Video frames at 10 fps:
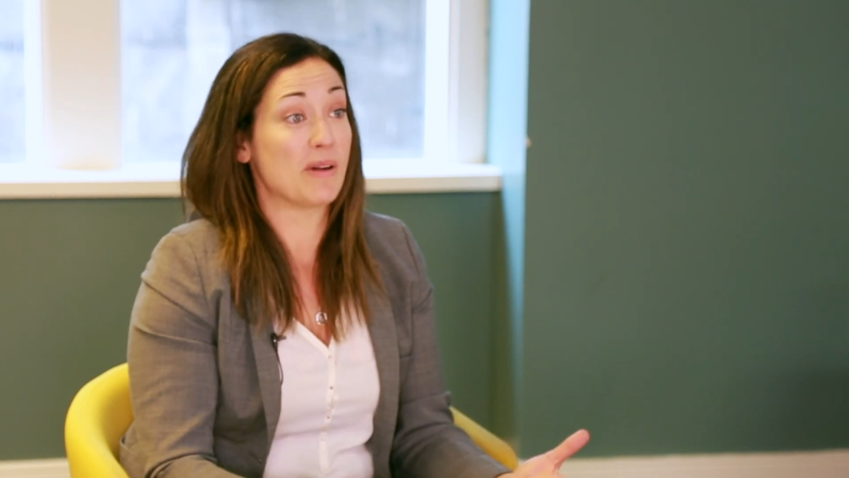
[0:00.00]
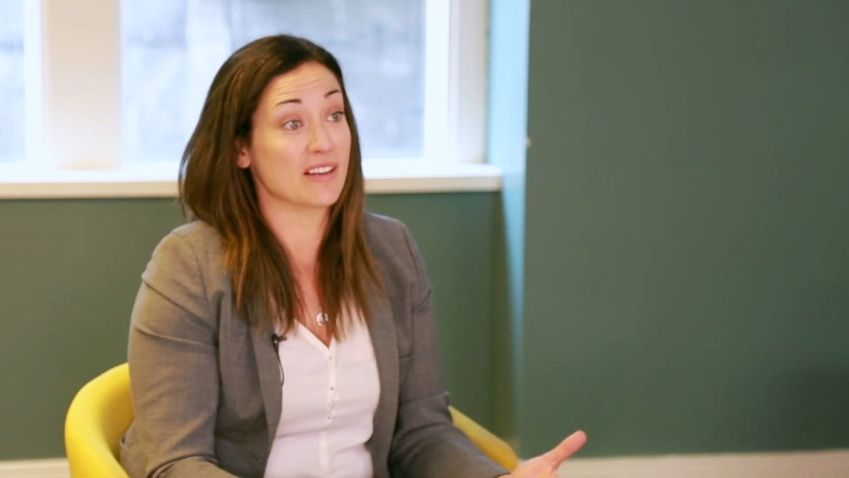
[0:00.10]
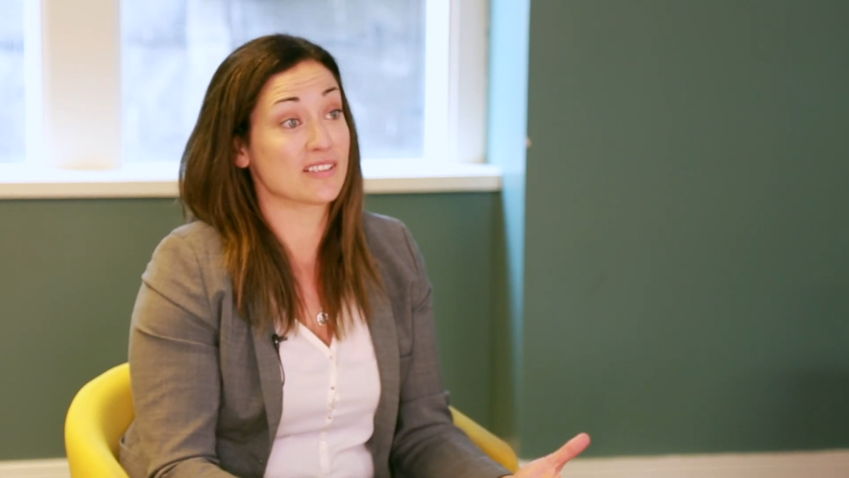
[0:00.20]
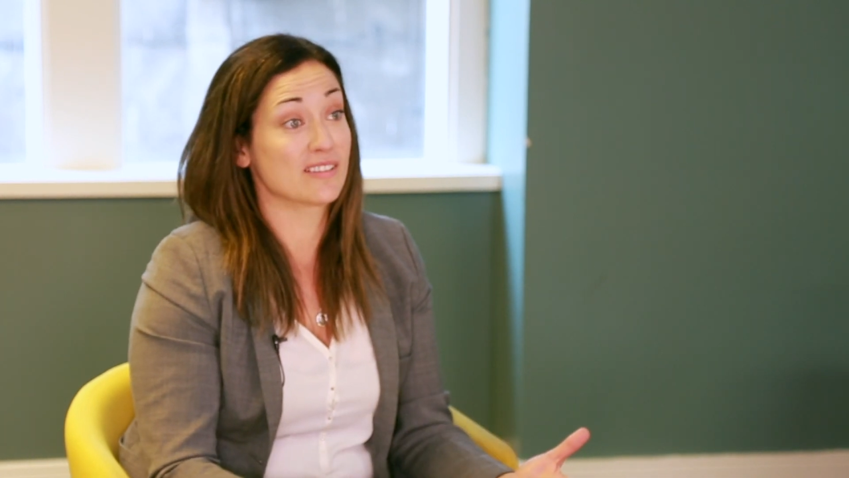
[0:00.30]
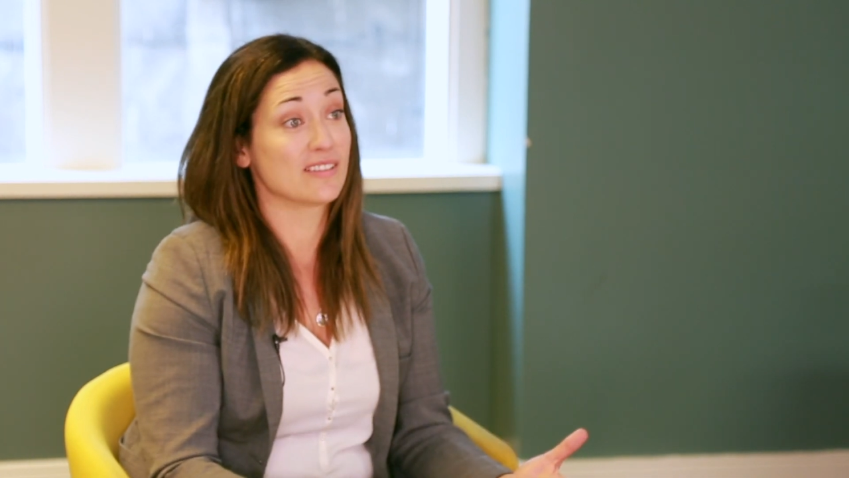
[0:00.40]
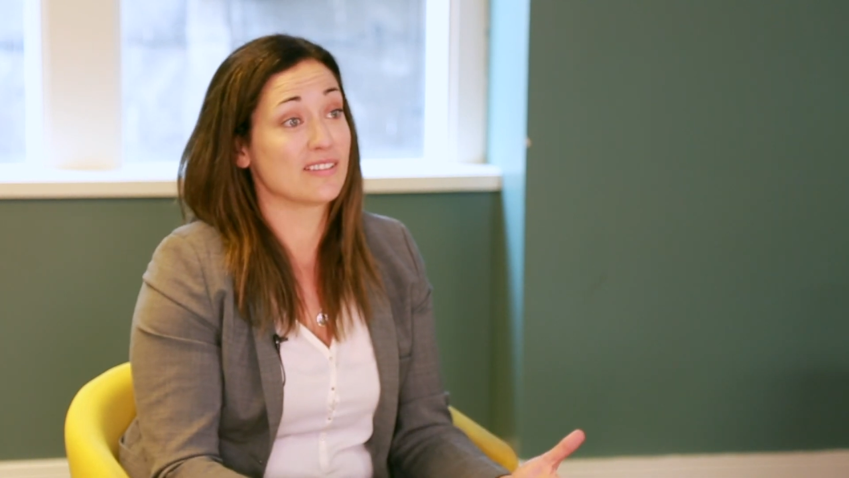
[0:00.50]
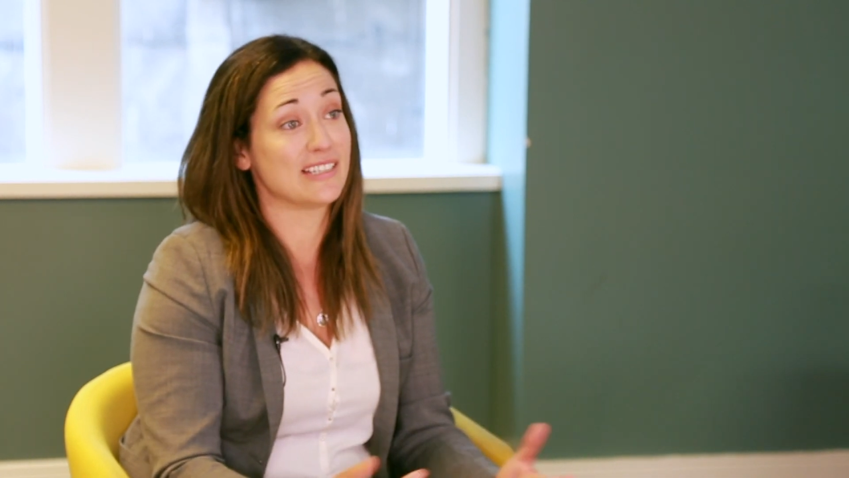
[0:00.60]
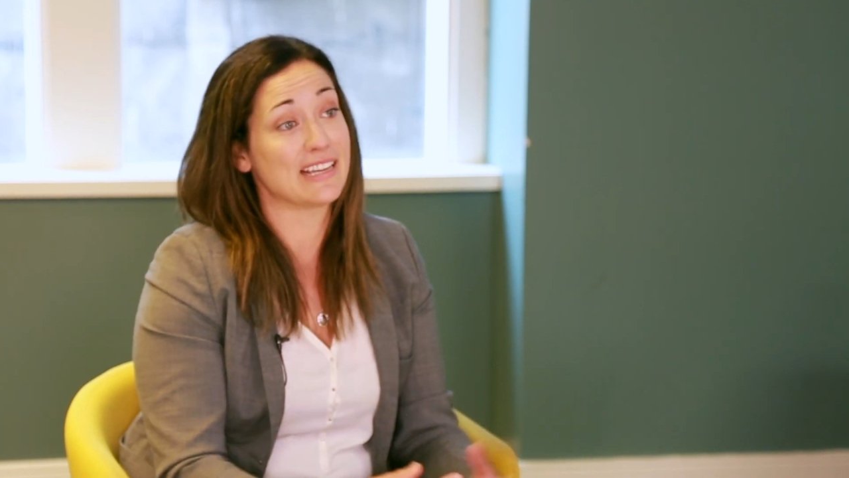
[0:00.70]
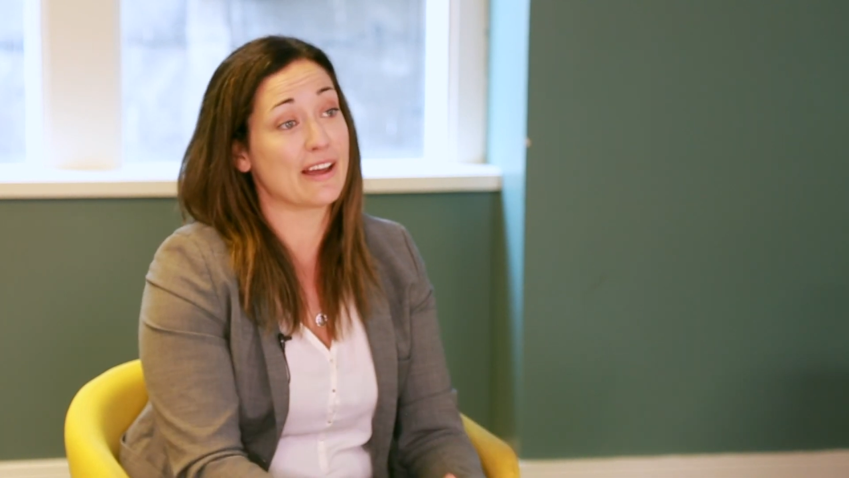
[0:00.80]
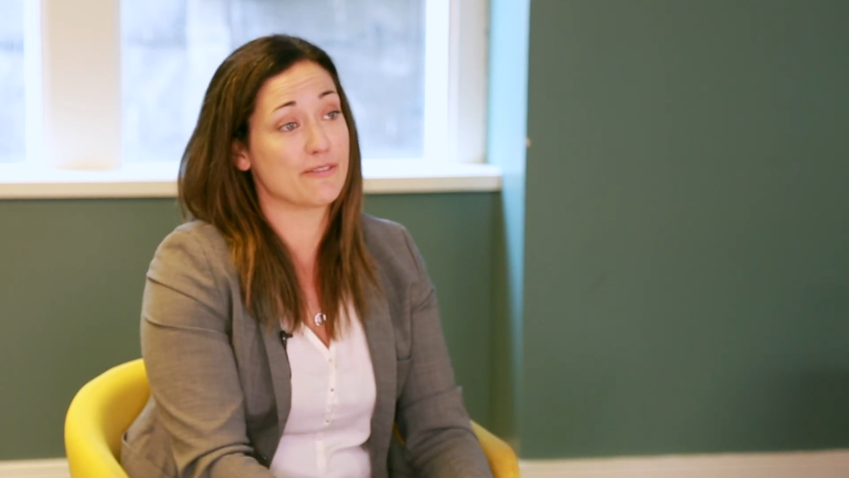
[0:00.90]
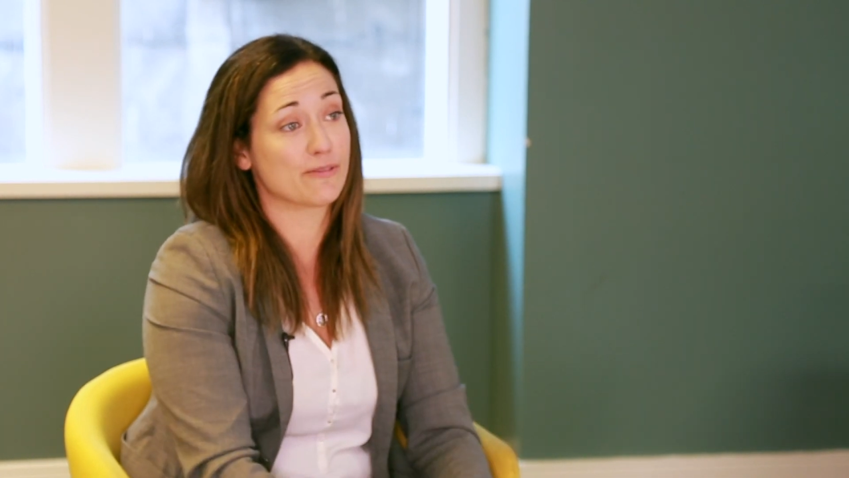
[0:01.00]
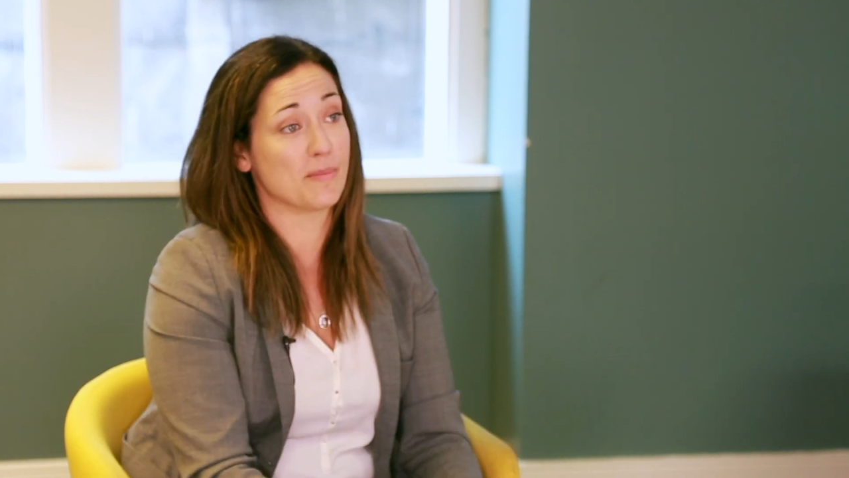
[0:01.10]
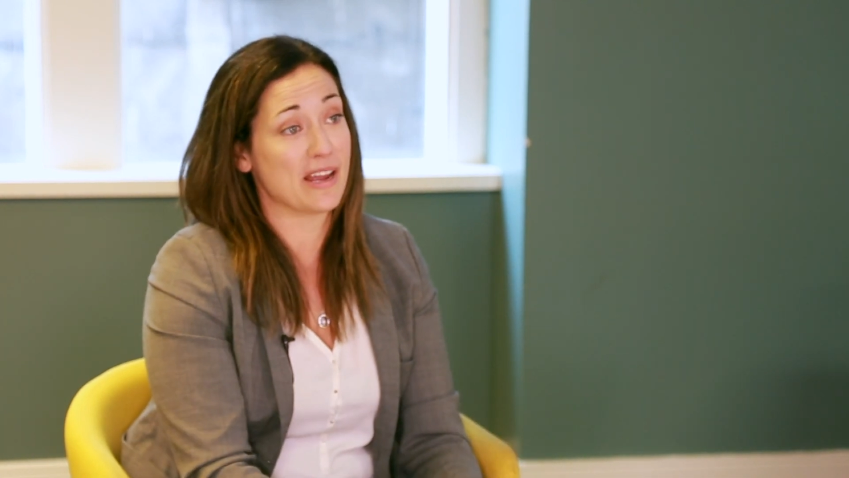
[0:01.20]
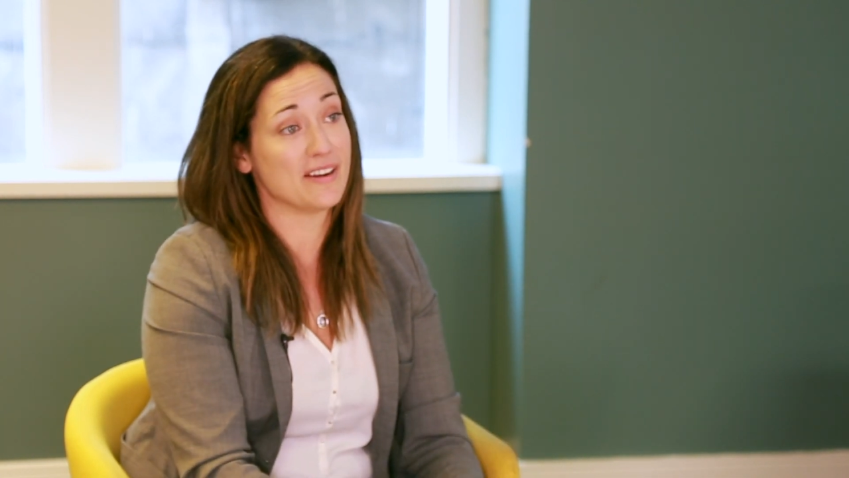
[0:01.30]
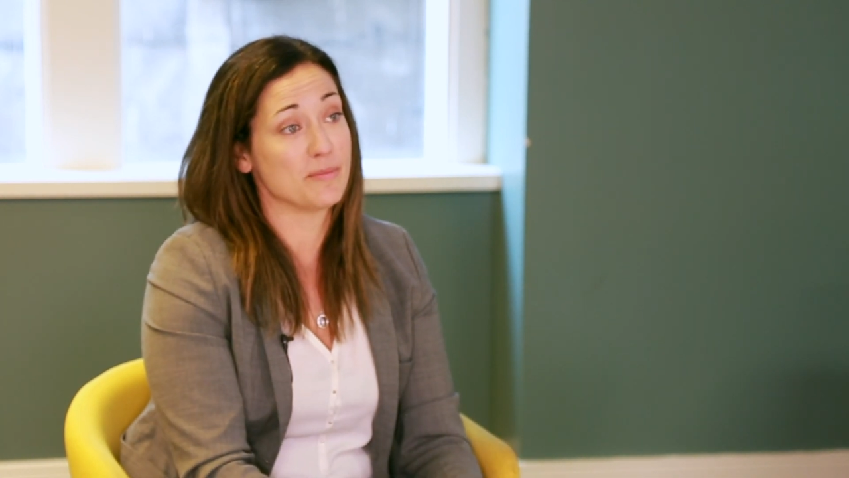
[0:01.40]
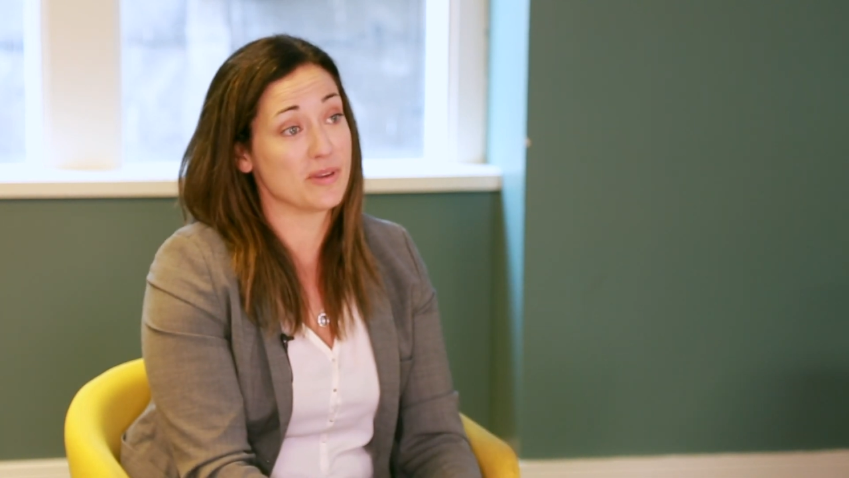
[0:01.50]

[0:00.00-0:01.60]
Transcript: bus to get from A to